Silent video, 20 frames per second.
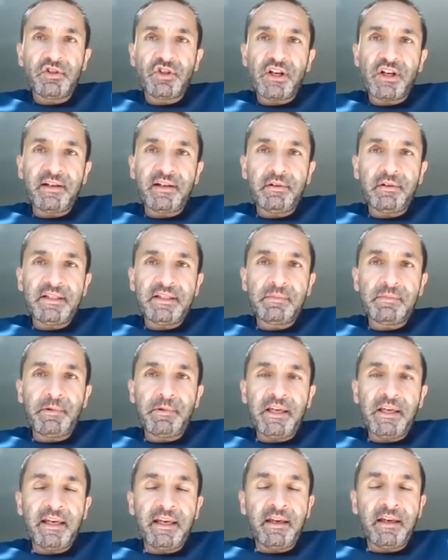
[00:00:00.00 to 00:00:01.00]
generally
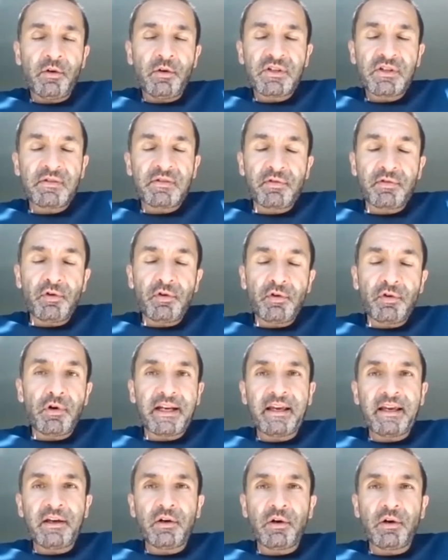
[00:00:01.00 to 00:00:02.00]
speaking, goes through what
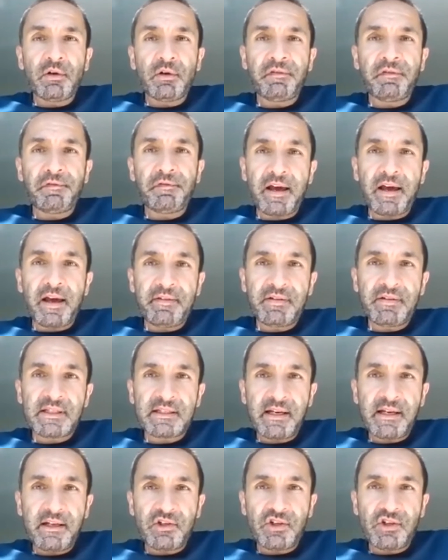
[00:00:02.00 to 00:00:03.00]
I call the 5
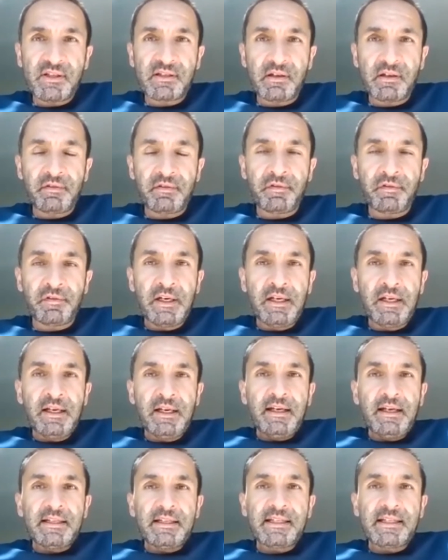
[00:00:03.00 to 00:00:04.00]
stages of
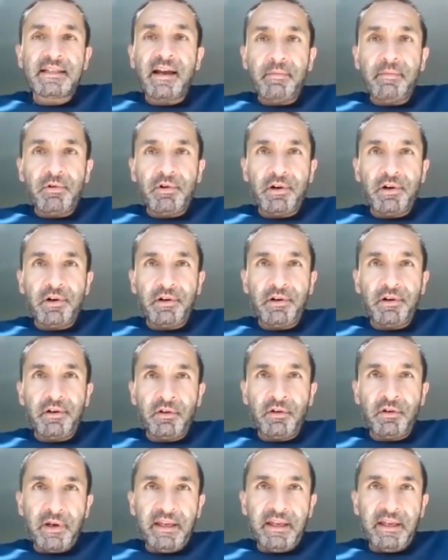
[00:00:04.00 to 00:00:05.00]
cyber
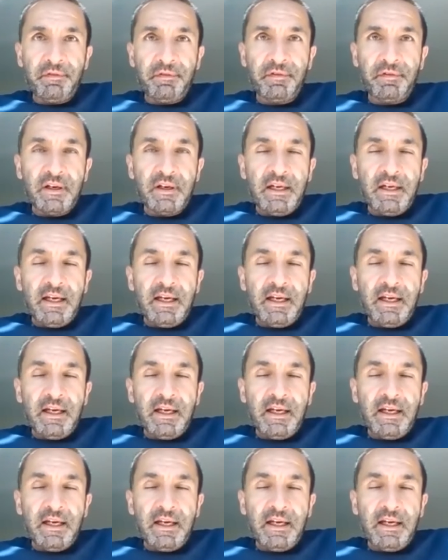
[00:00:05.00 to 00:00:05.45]
grief.